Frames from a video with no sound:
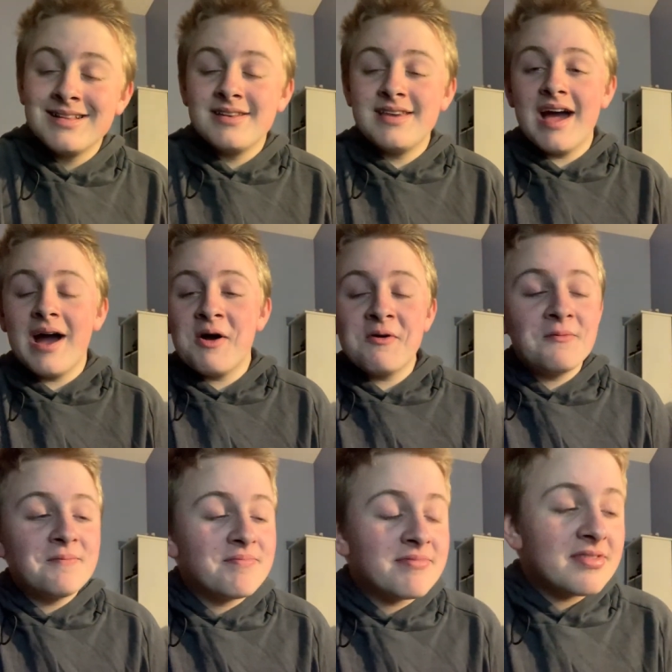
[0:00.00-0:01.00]
Now,
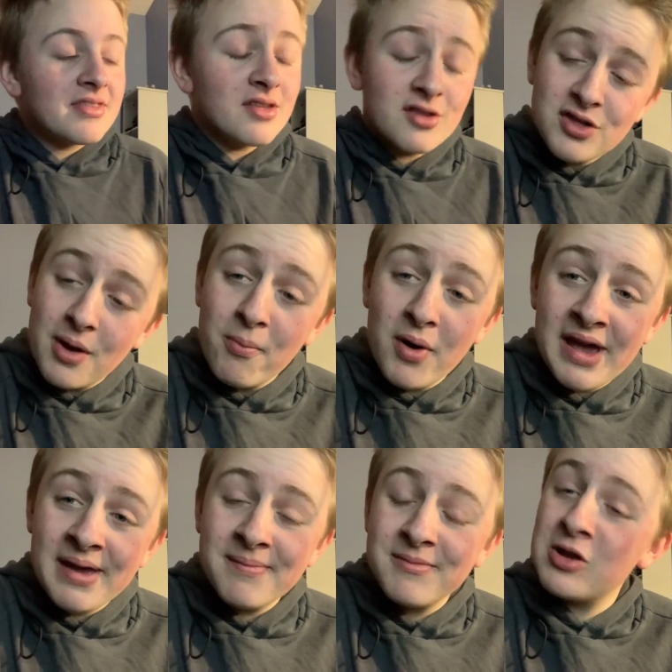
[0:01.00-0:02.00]

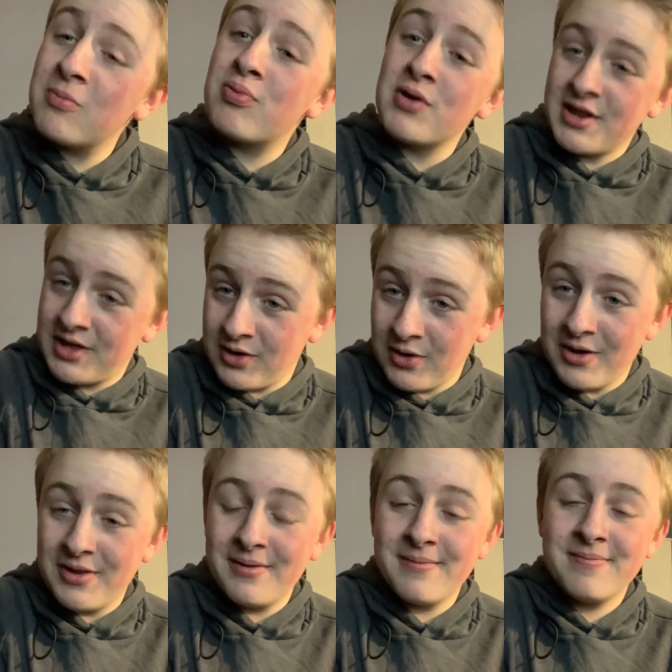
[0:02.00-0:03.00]
Subway, you're pretty good.
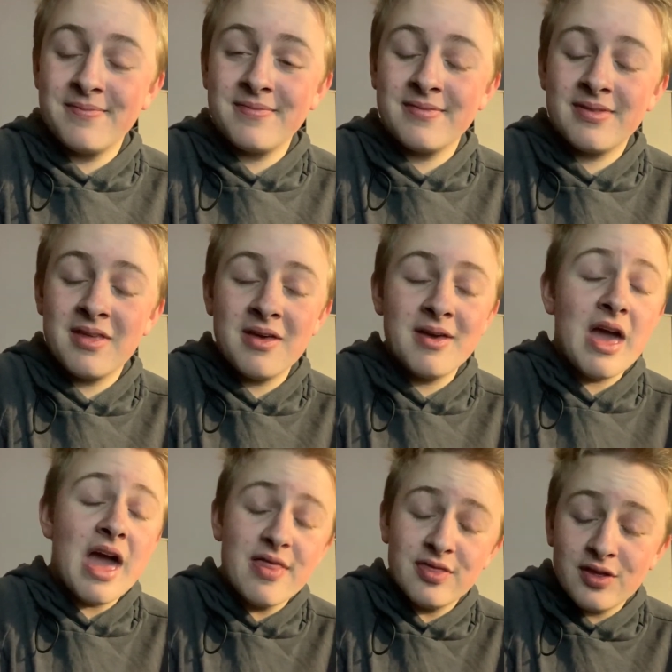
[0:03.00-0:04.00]

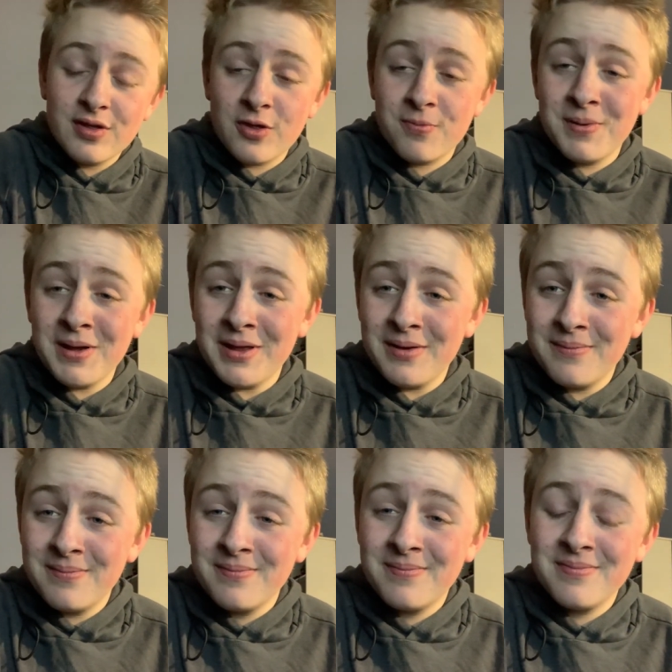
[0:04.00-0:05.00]
And this has been
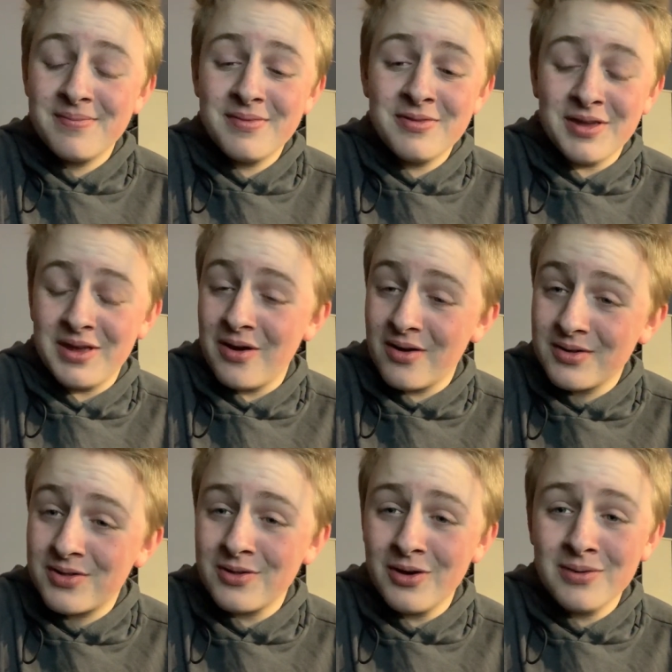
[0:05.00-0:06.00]
the Yung
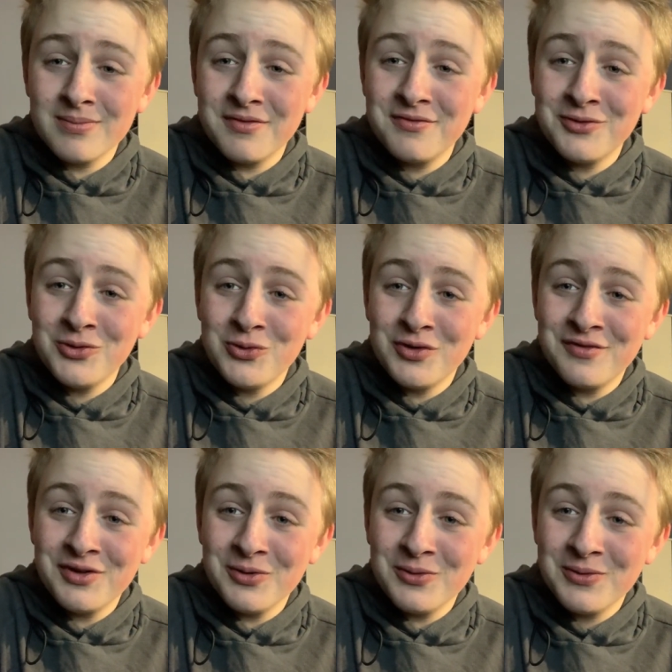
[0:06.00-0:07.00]
Sugma Food
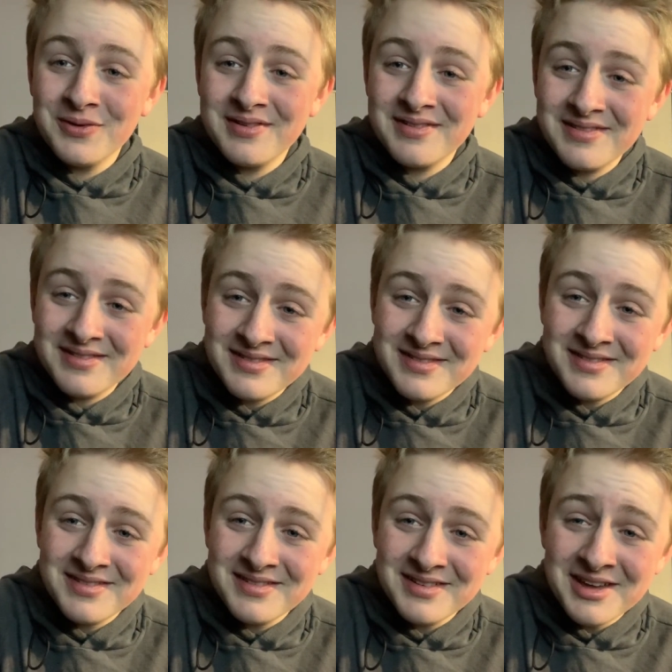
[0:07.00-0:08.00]
Review.
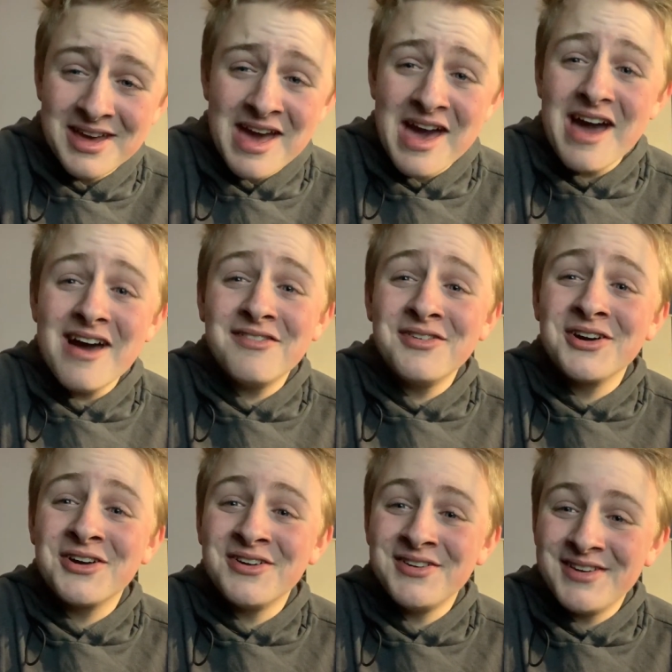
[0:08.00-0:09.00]
Have a
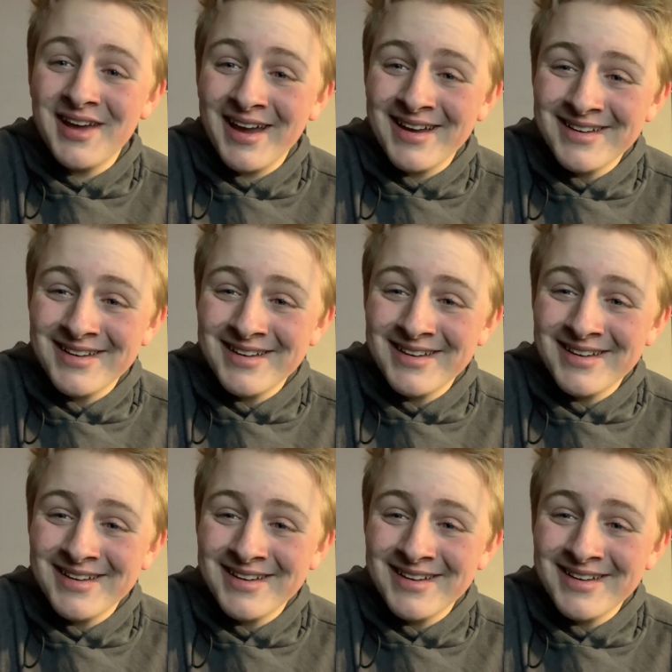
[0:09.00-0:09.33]
good day.